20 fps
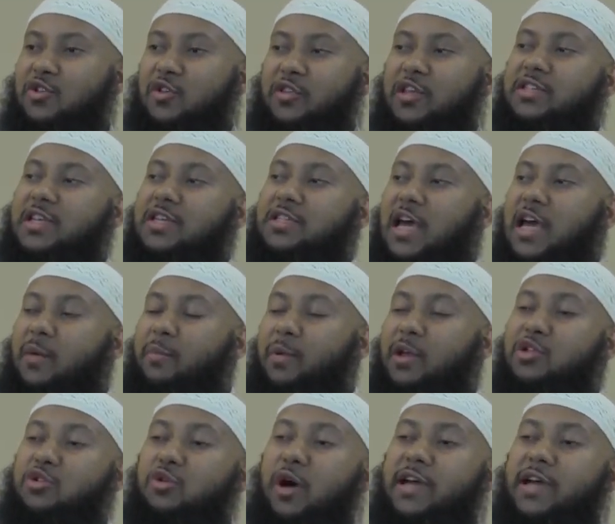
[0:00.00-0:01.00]
So this has
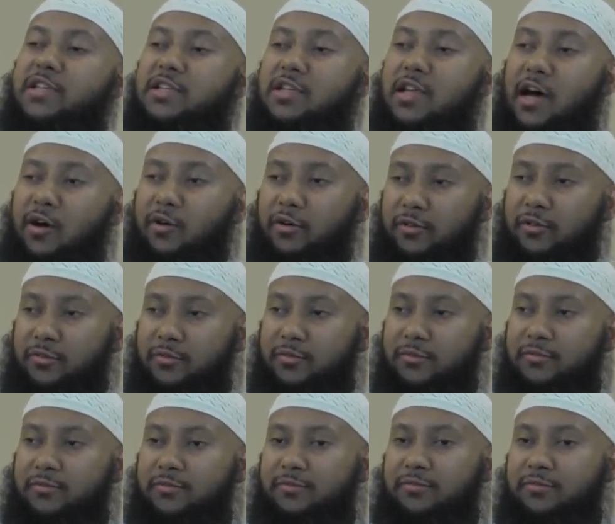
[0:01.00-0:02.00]
happened twice now.
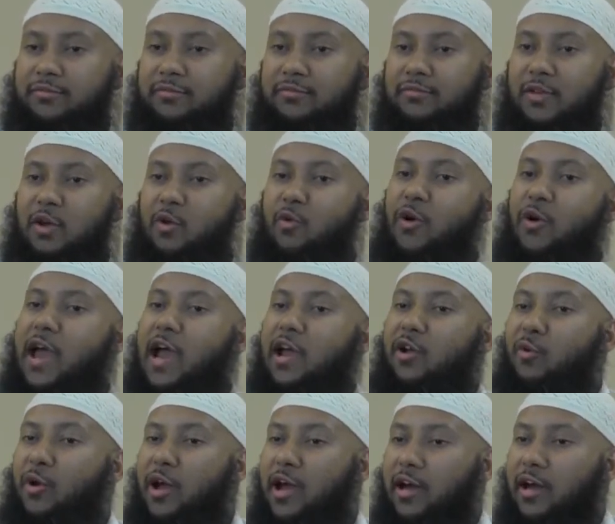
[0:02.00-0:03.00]

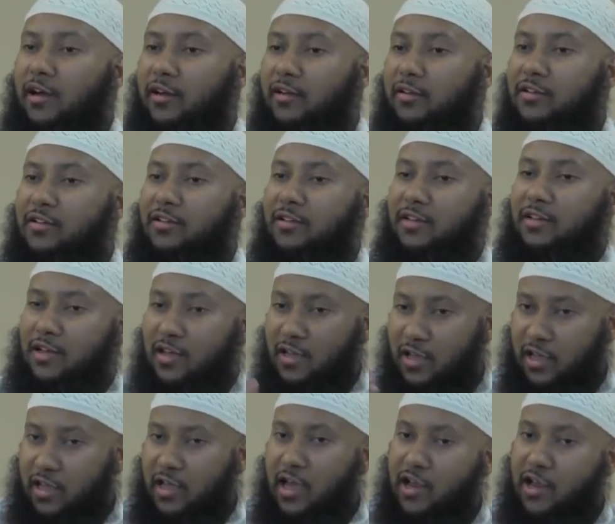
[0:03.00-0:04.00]
Where and where?
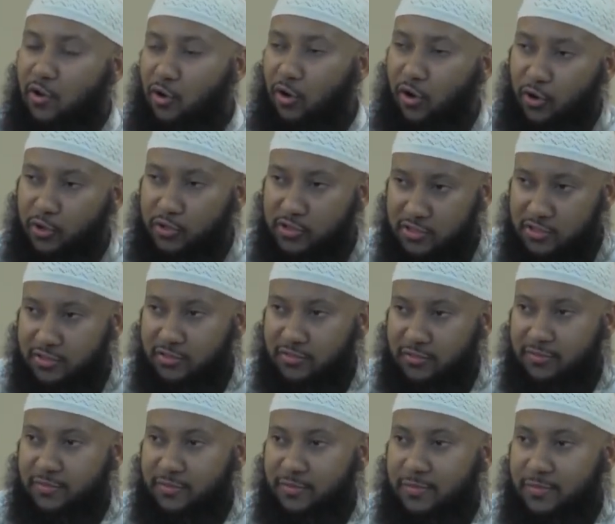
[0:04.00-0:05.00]
Here in
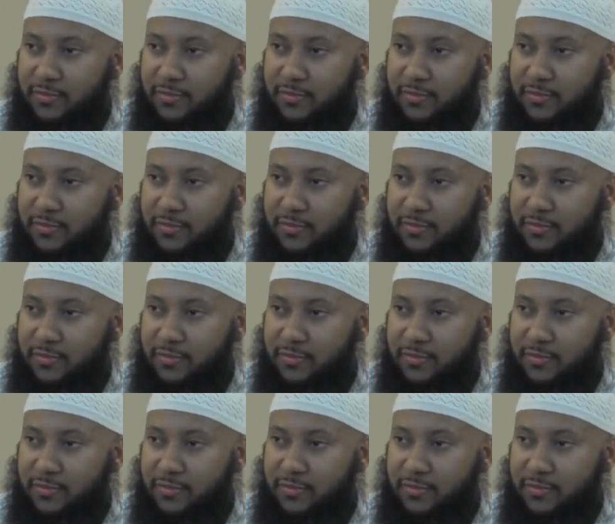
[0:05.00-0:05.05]
Uhud.